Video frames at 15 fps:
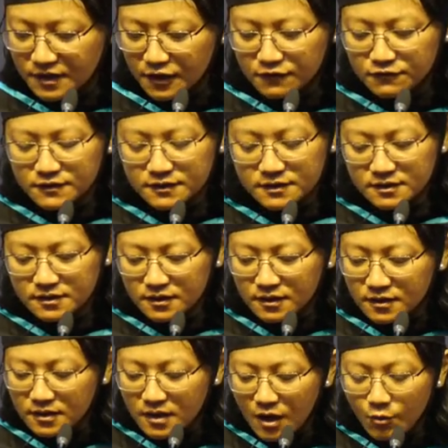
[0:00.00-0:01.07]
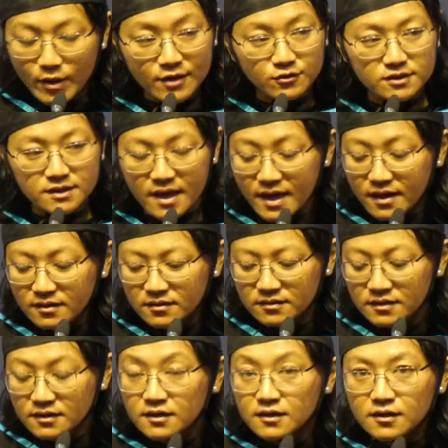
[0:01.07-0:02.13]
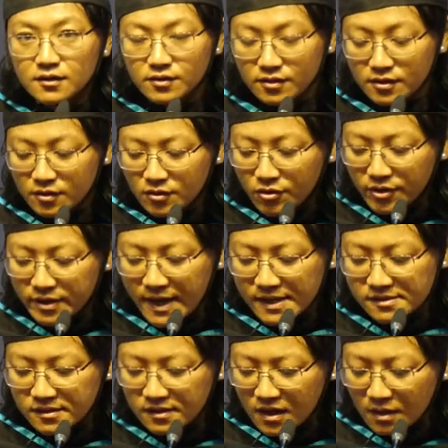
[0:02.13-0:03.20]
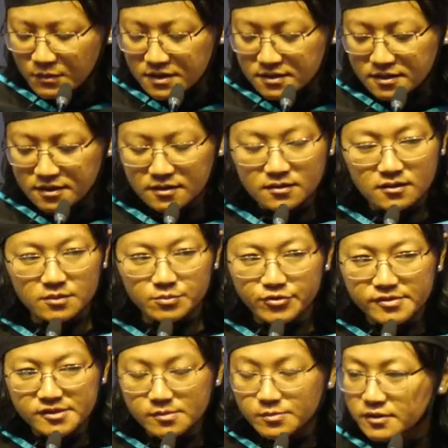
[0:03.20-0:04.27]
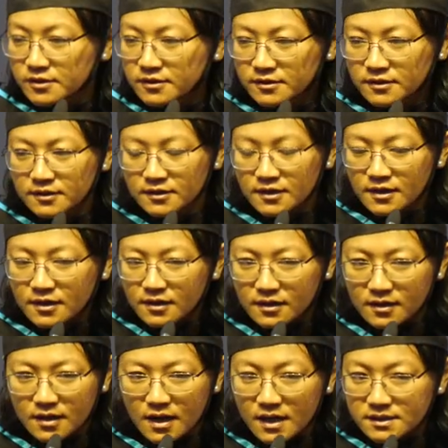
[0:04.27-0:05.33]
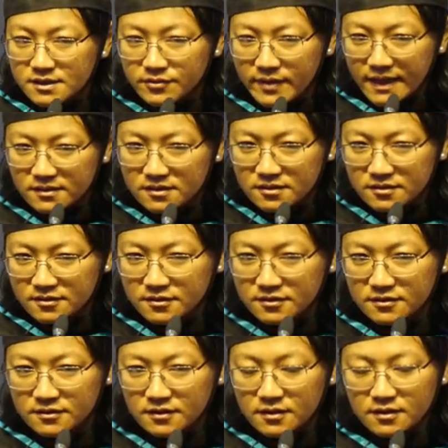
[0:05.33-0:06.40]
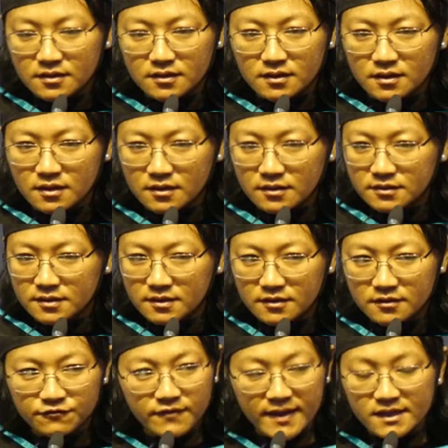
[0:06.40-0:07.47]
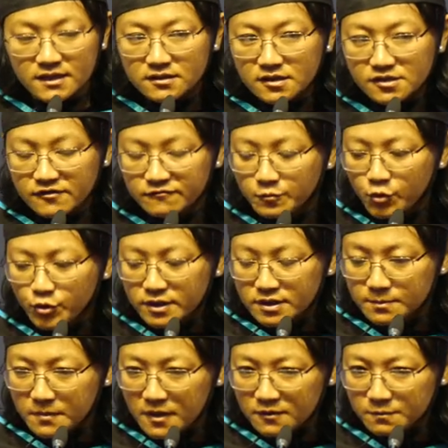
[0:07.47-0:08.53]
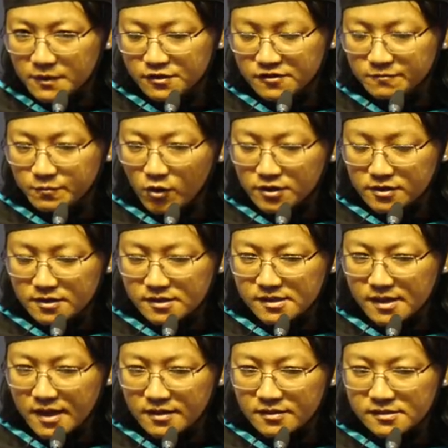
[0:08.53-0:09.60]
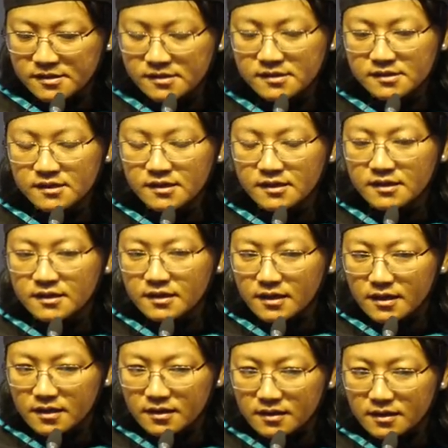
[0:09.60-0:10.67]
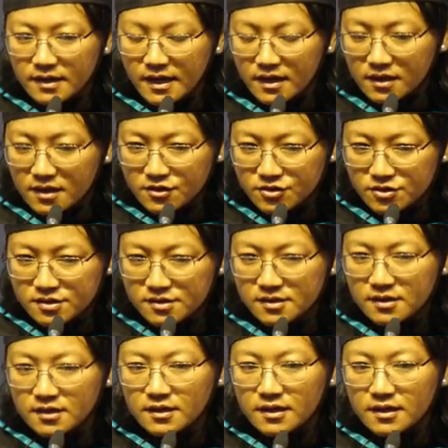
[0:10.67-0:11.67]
event, I would like to thank the organizing committee, our principal, our director, the faculties of both the departments of political science, English,